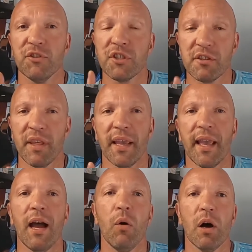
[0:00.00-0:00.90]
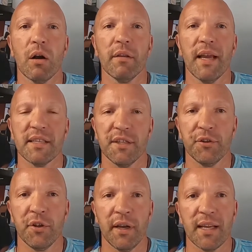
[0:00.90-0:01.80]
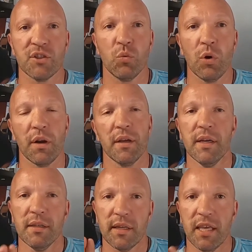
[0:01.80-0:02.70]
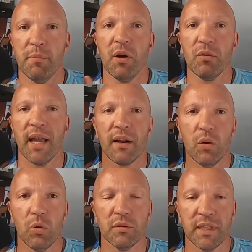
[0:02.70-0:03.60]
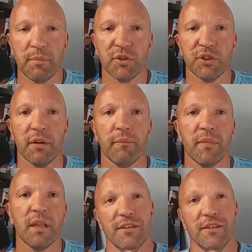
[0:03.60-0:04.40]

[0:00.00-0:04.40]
Just think how hard that steel unit has to work to keep out that cold temperature.